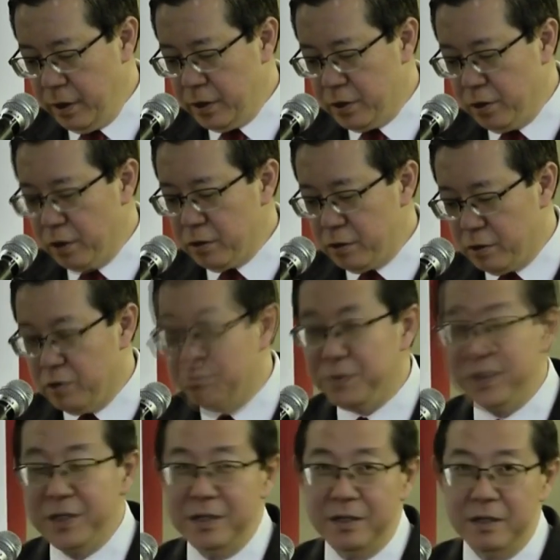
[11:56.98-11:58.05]
It is not
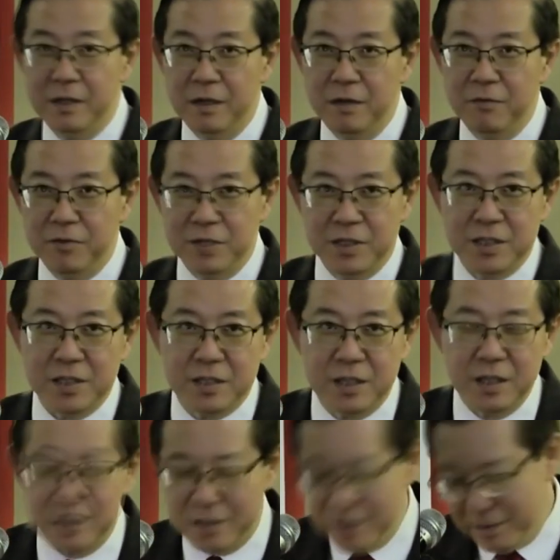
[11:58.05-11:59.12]
to be
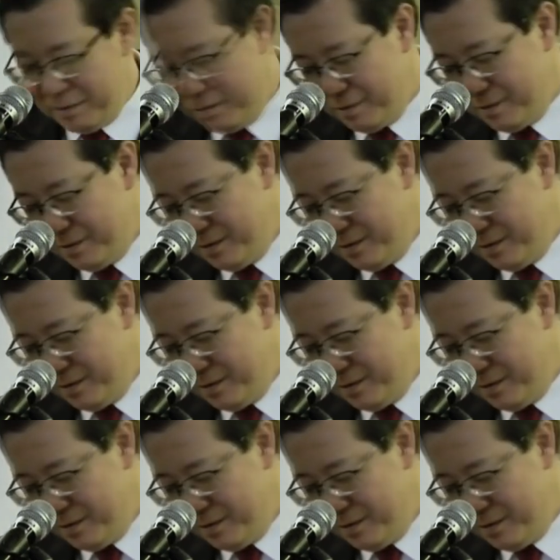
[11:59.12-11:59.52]
resisted,